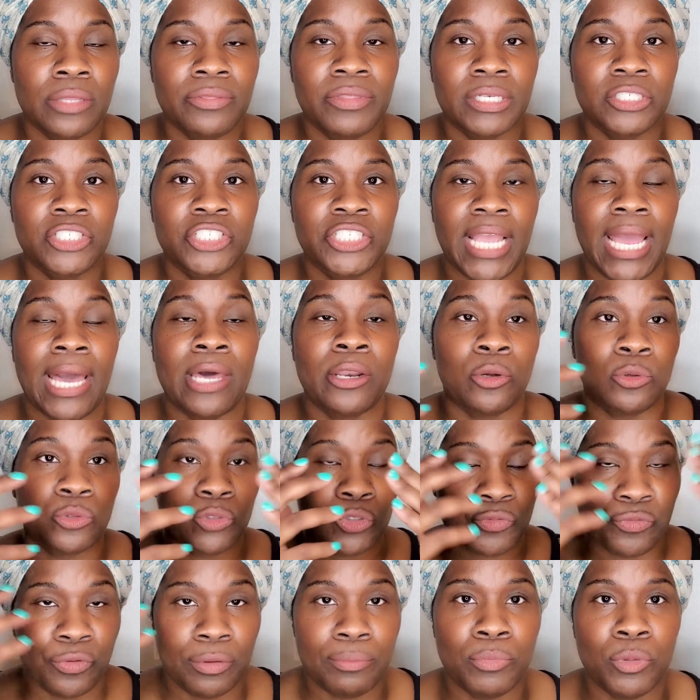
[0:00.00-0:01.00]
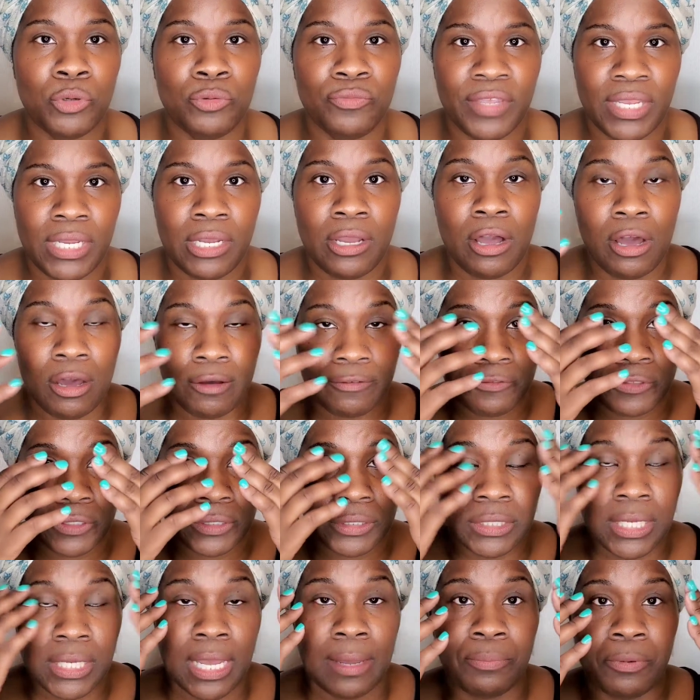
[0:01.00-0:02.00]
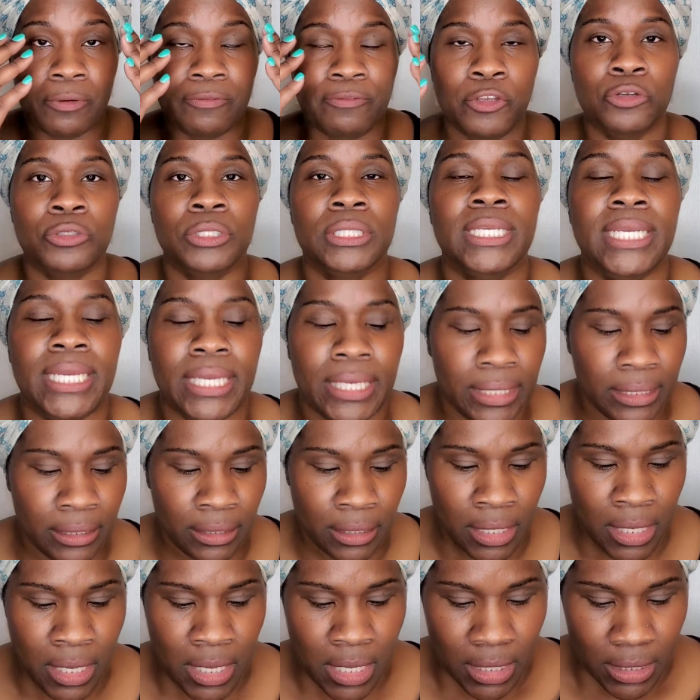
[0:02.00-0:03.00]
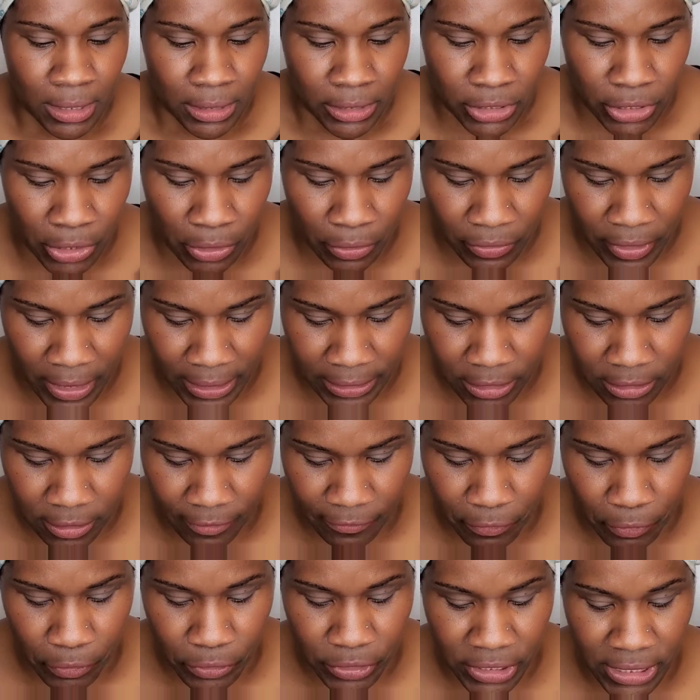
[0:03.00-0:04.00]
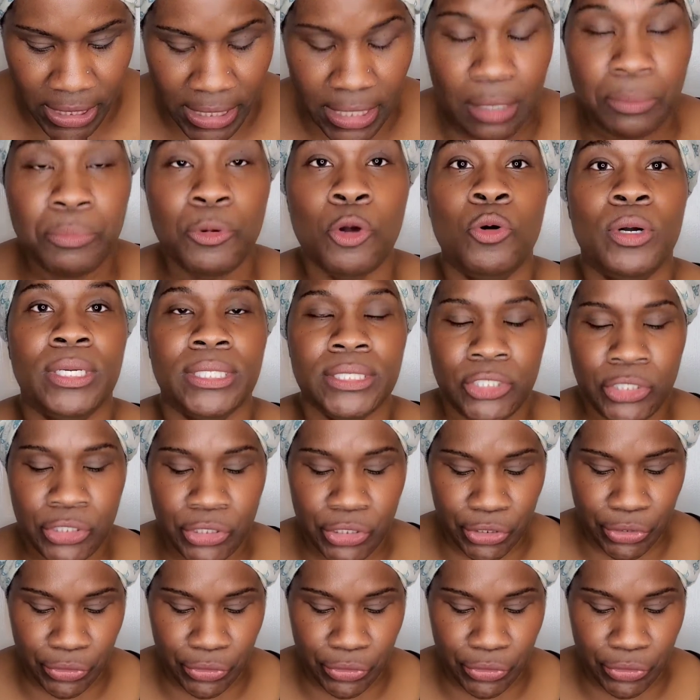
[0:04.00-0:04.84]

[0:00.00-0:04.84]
the shadows from moving off the top of your lid. So that's the first thing I'm going to